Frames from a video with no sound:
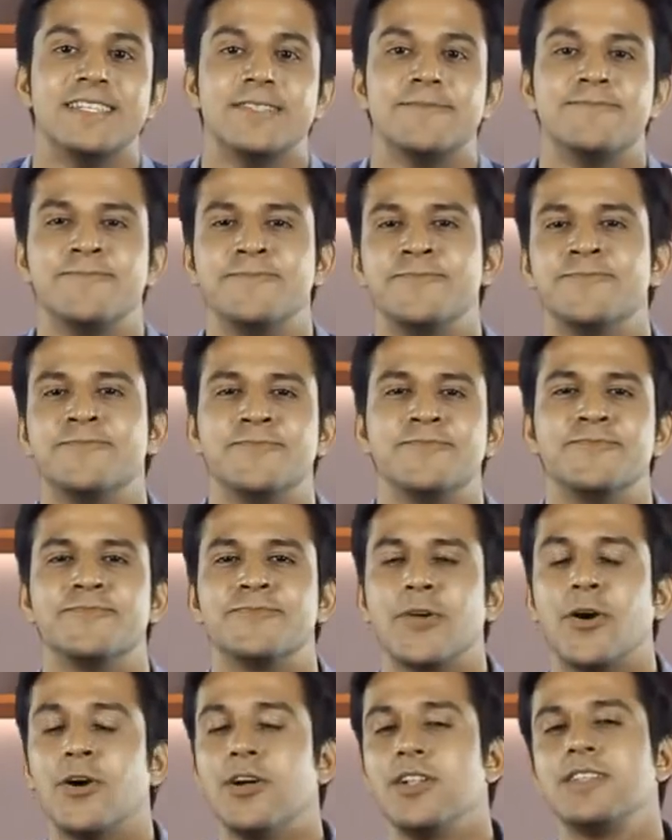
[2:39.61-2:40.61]
Hmm,
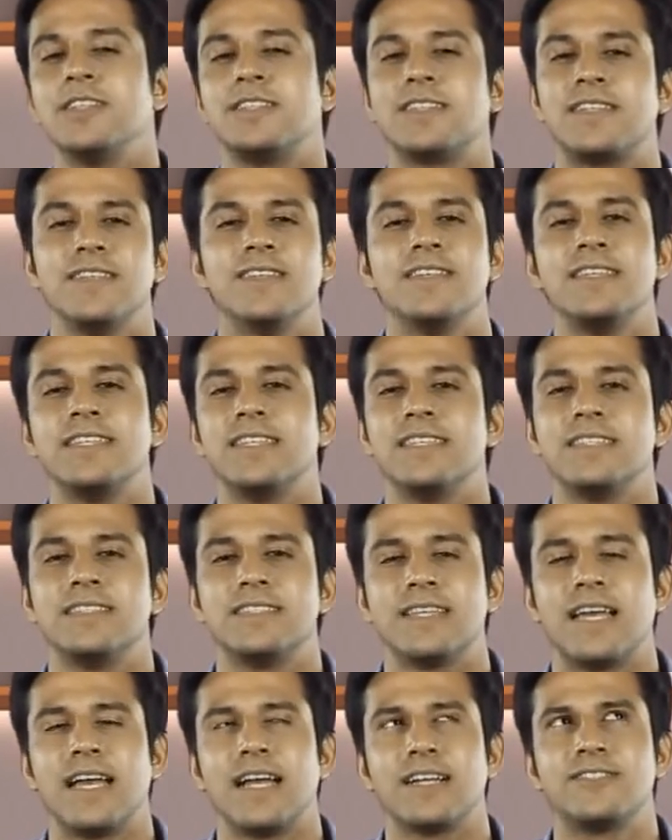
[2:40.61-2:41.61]
all this learning
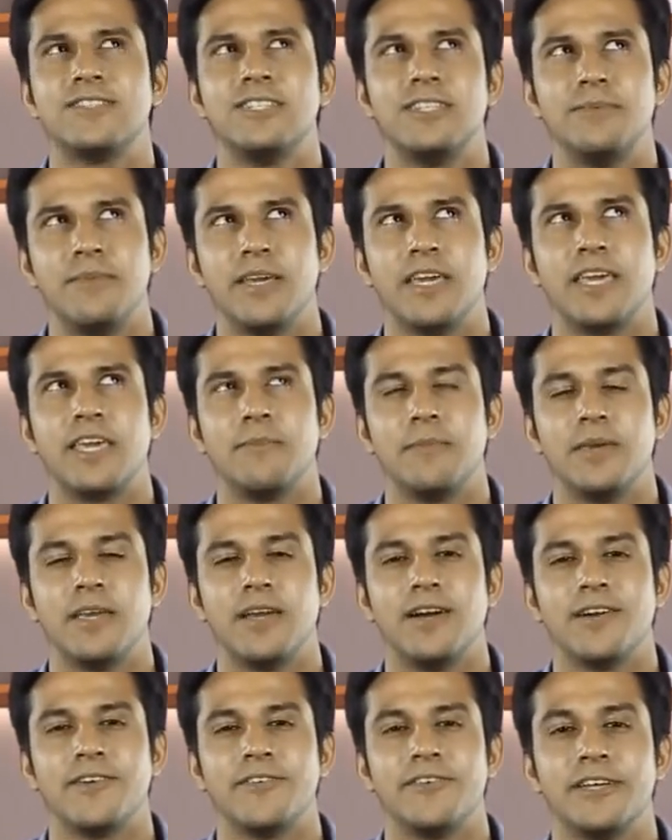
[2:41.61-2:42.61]
is actually making me
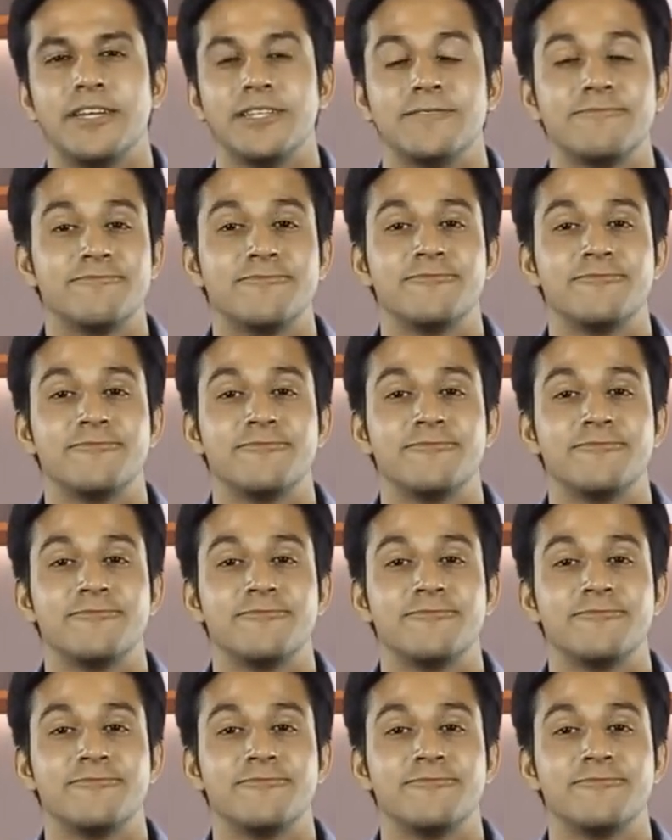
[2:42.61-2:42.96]
hungry.